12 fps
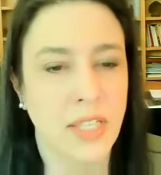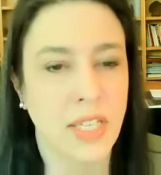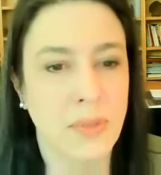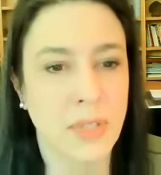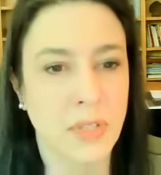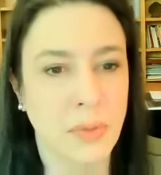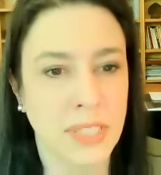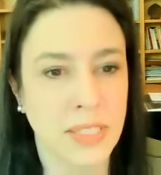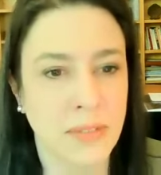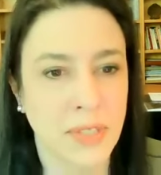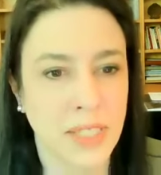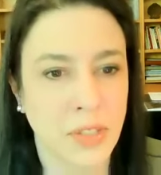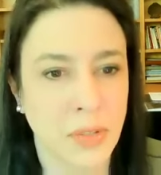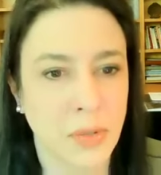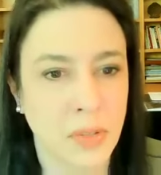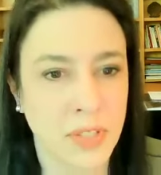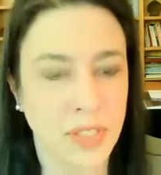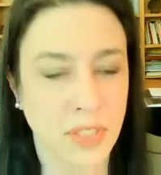it was really, really
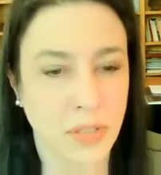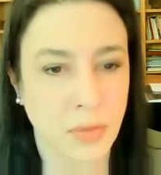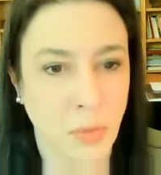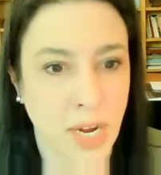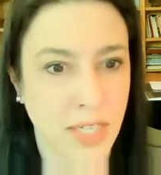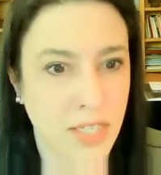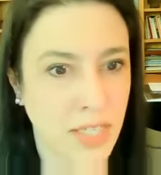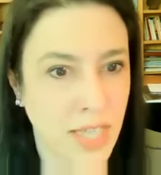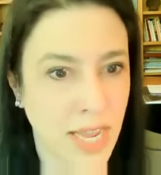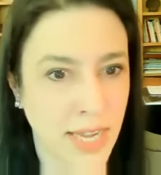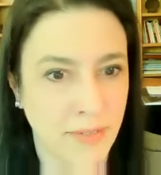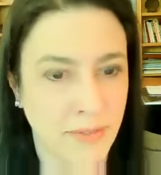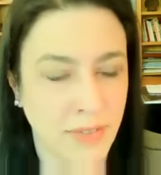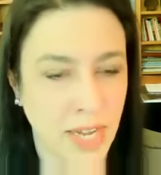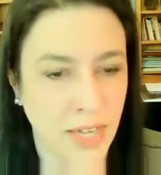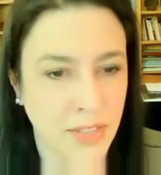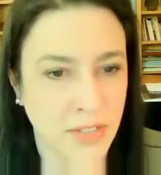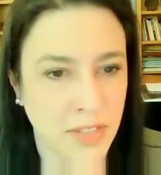cool to just watch that
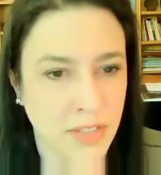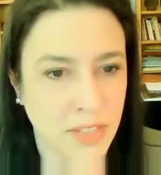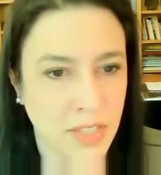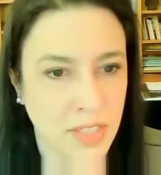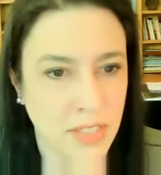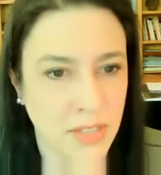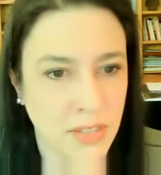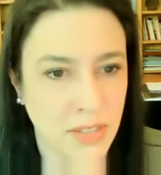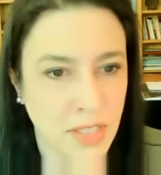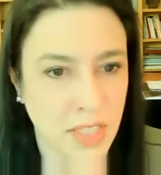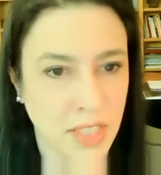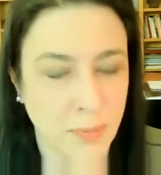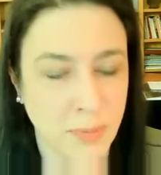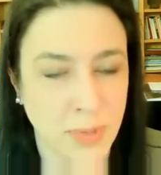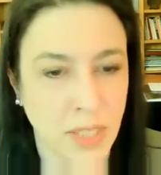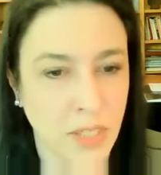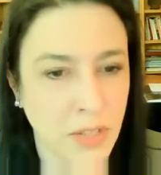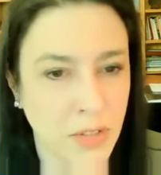value just
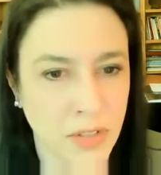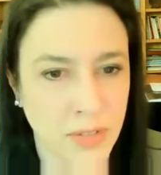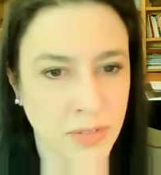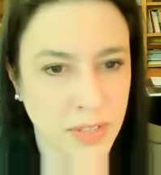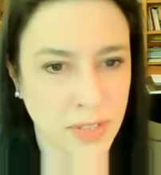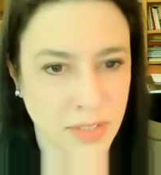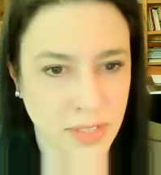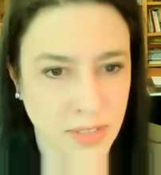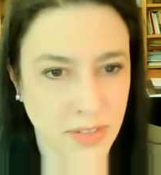explode over.